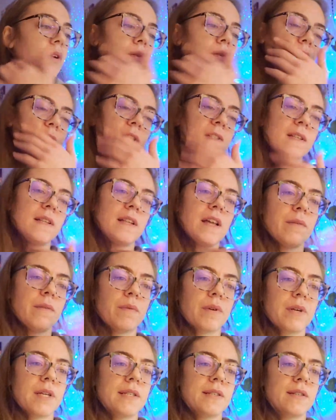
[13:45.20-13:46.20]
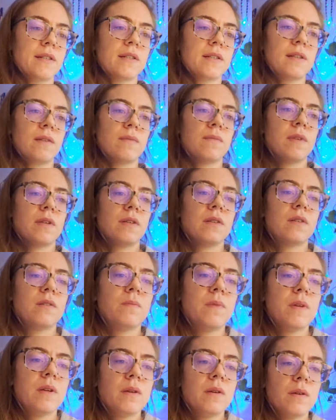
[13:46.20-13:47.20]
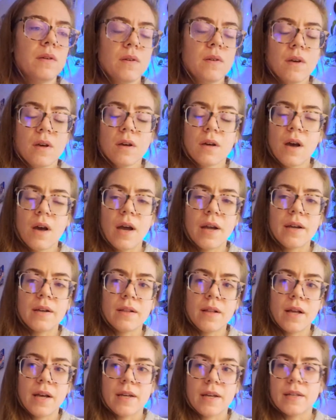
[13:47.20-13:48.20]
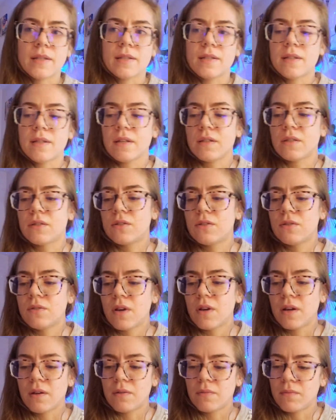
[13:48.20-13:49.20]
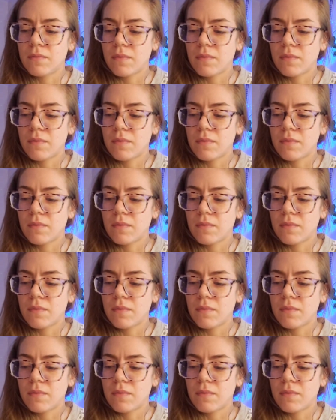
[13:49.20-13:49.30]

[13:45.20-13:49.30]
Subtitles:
celebrities or something to be idolized. Like, do not